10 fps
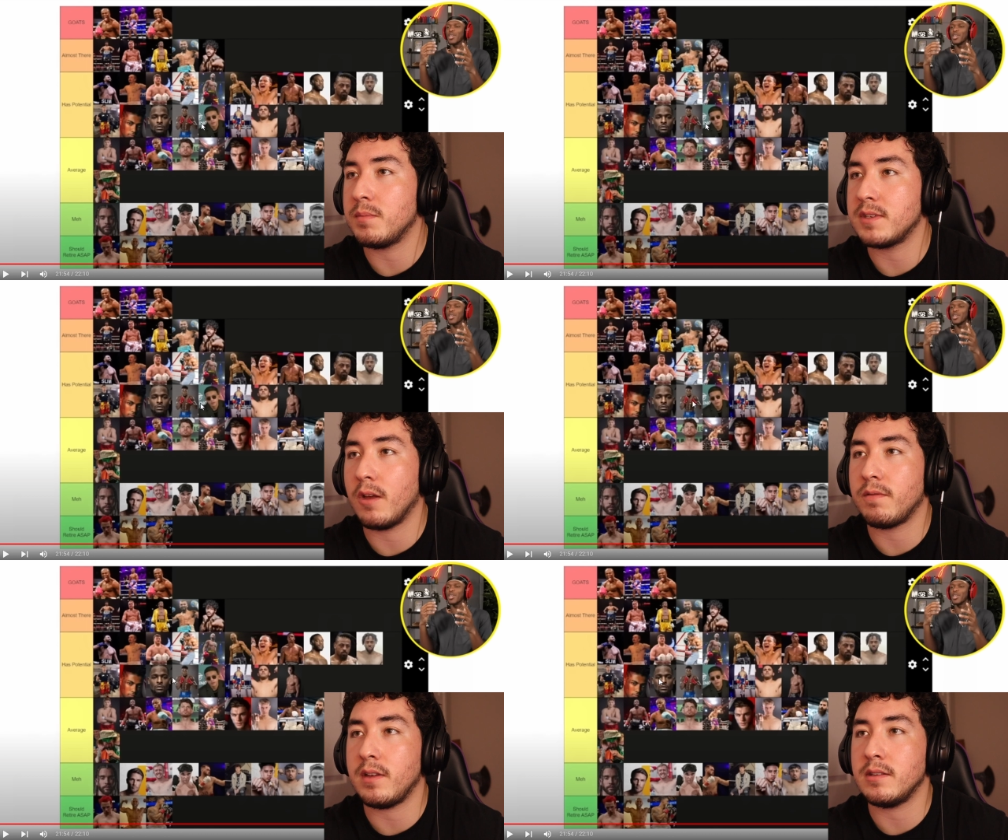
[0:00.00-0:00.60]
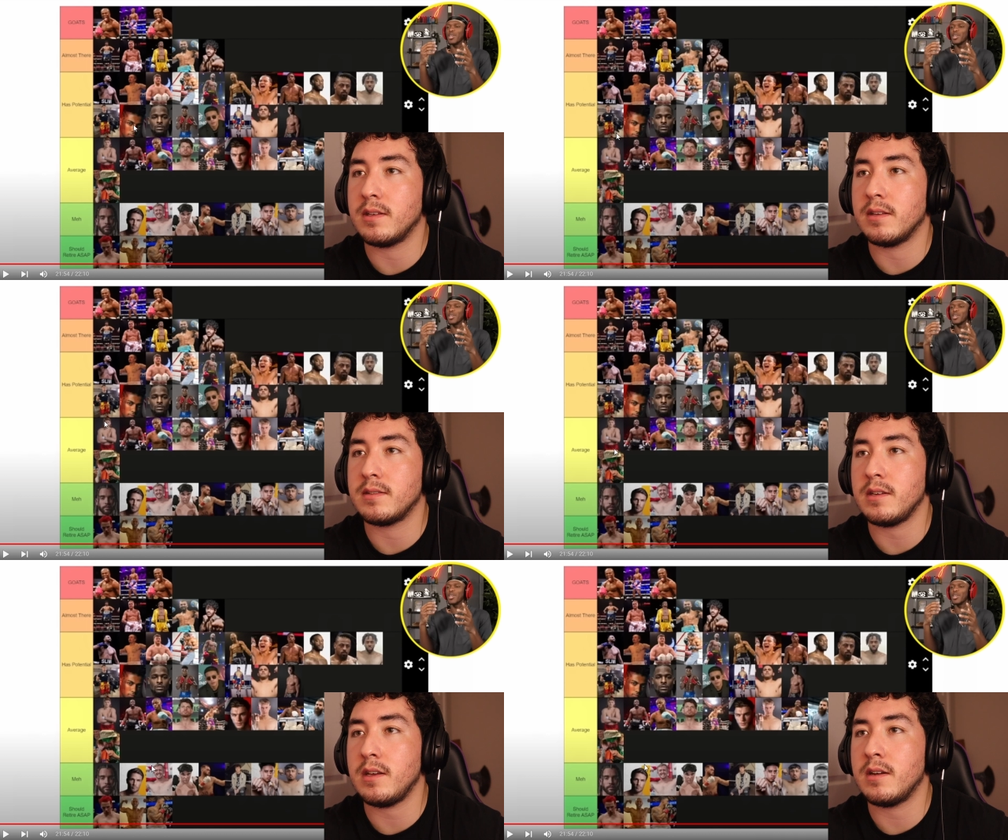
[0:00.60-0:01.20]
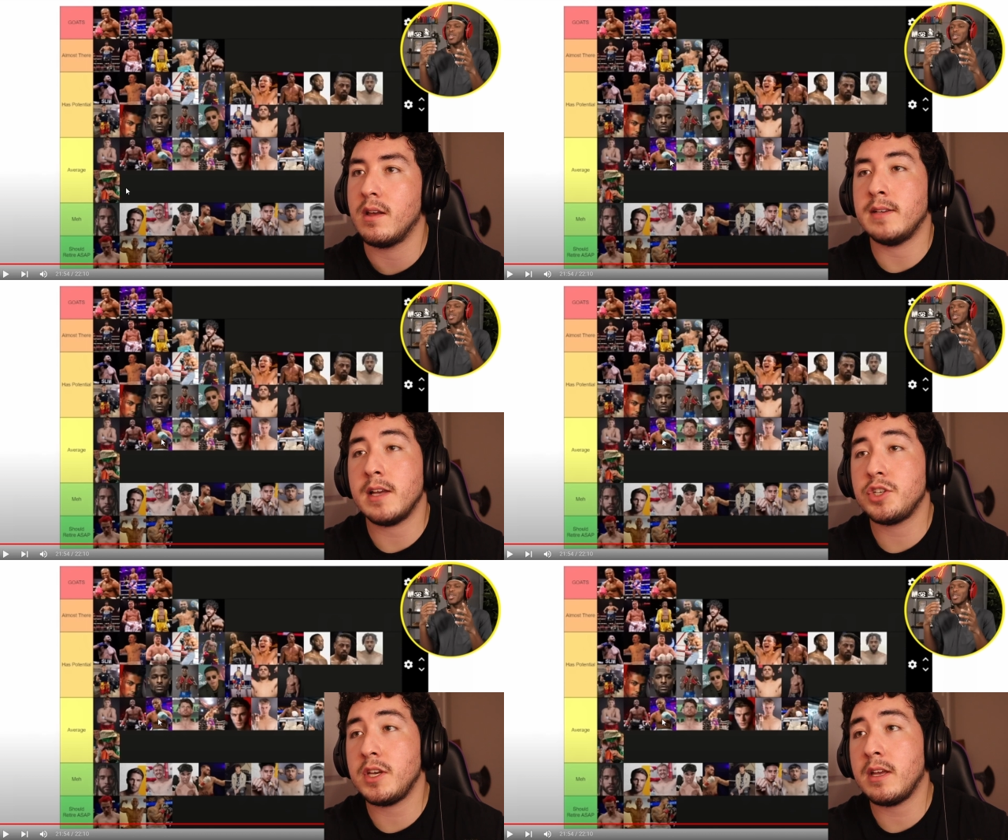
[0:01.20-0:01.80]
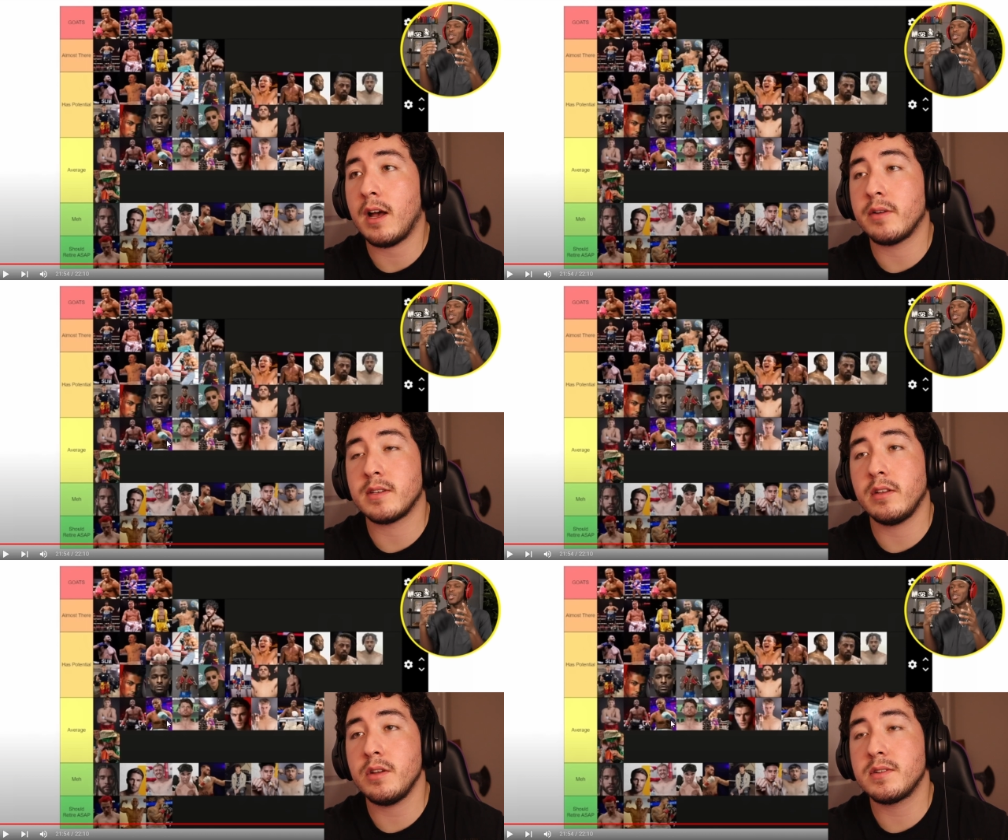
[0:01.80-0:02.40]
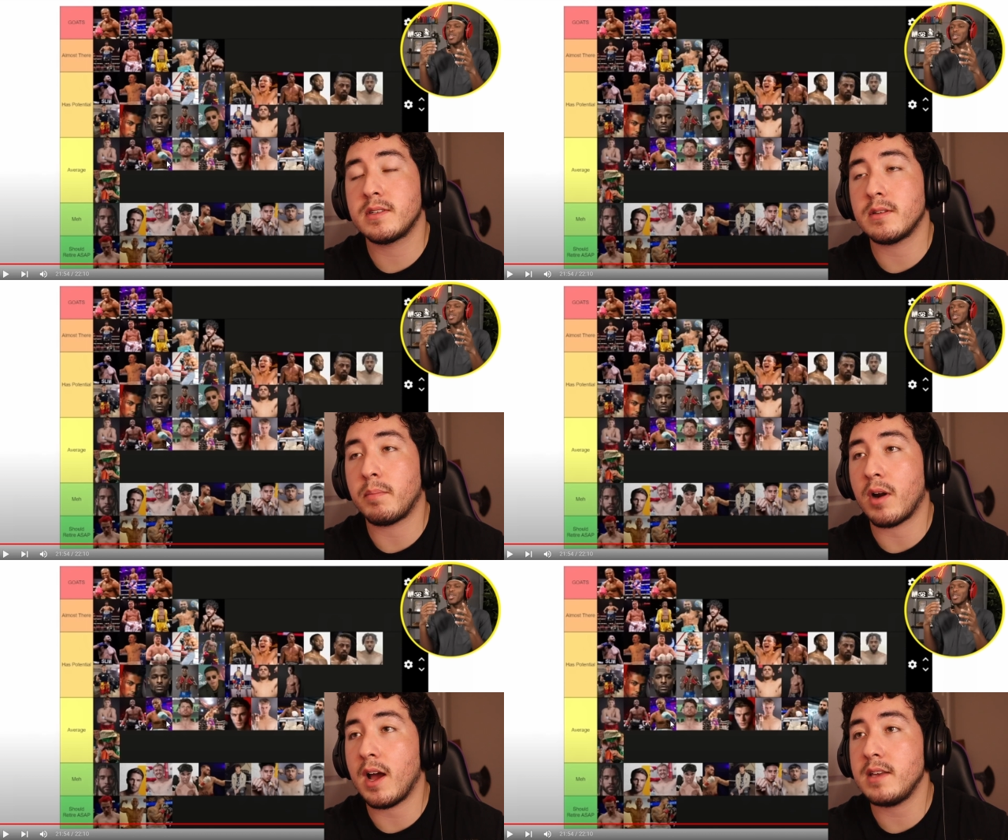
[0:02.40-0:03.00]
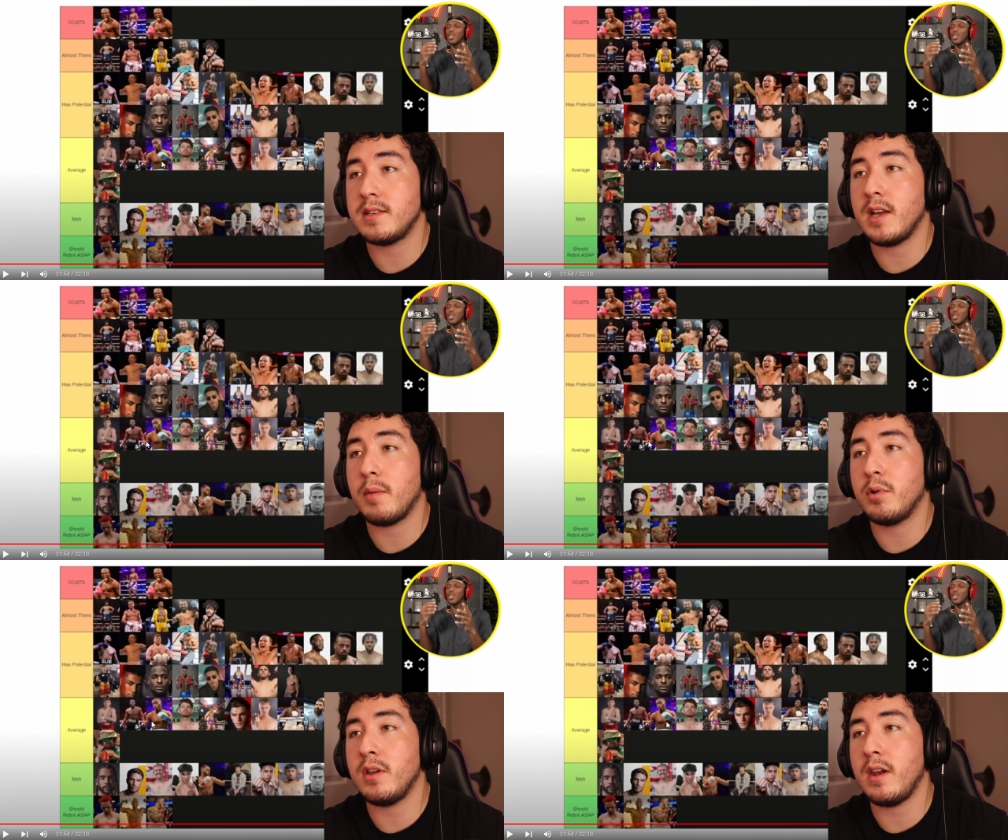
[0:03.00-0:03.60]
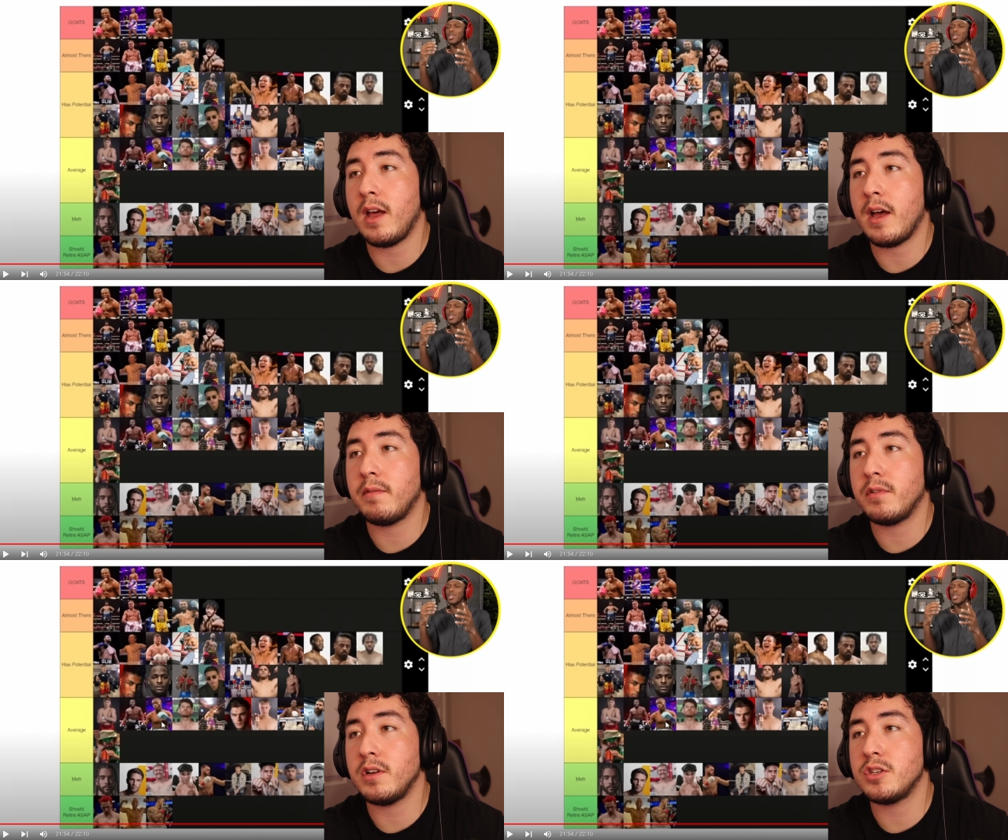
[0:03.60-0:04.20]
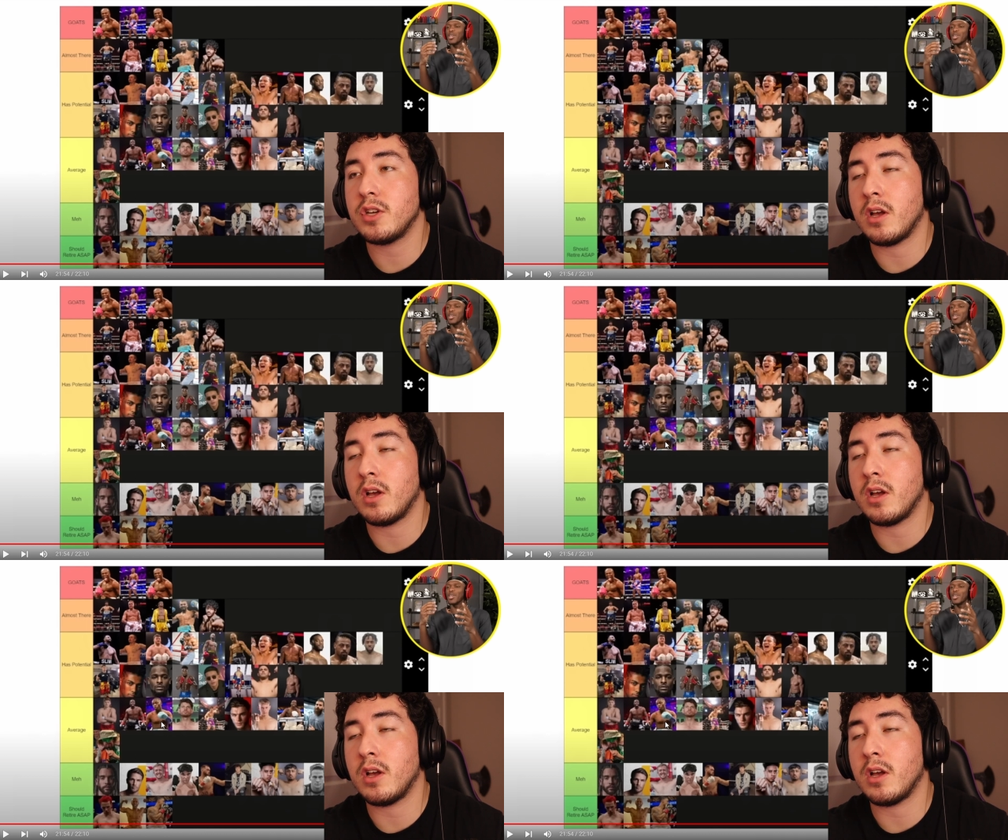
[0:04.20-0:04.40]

himself into the scene. Deji, I was a little surprised he got put in average.